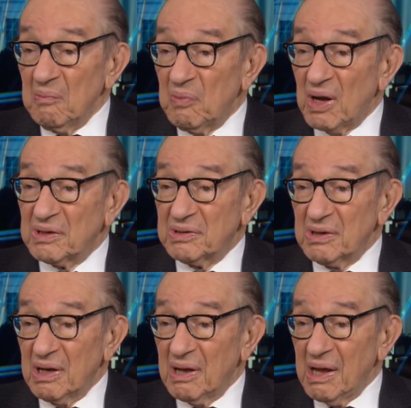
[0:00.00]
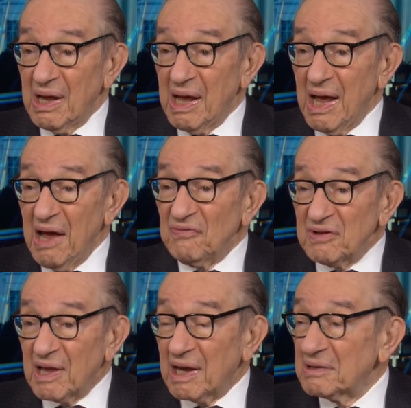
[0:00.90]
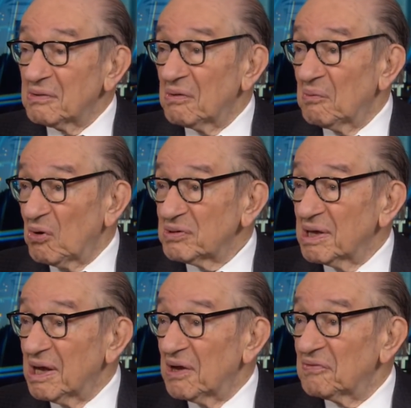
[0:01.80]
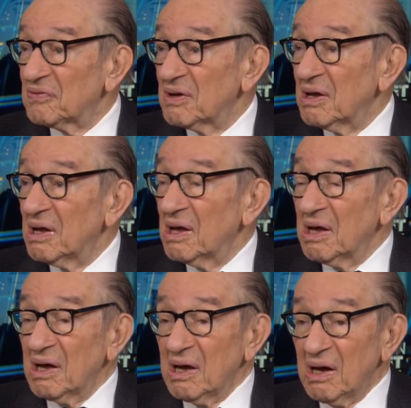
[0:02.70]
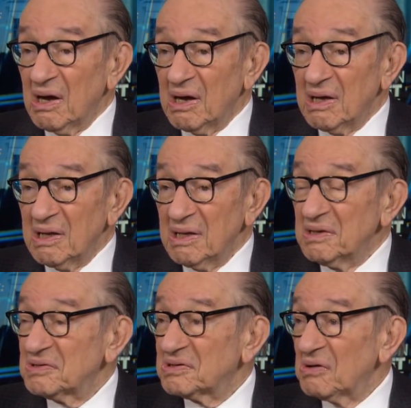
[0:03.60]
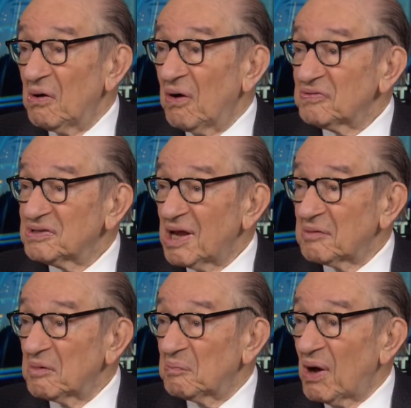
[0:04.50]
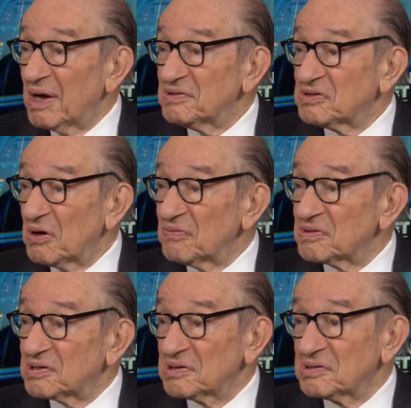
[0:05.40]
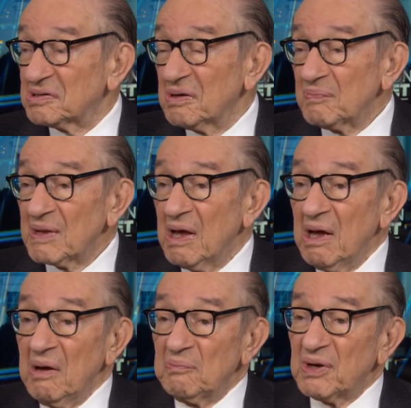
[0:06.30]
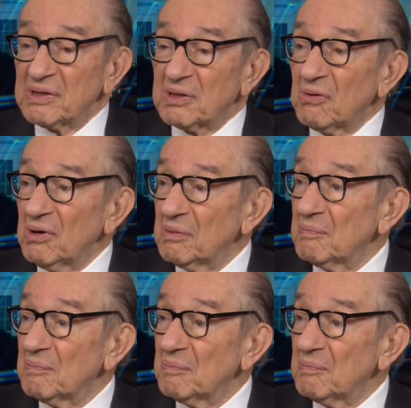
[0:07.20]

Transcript: but uh, half of that, or more than half, uh, is offset by services. Of course. But, but it doesn't, I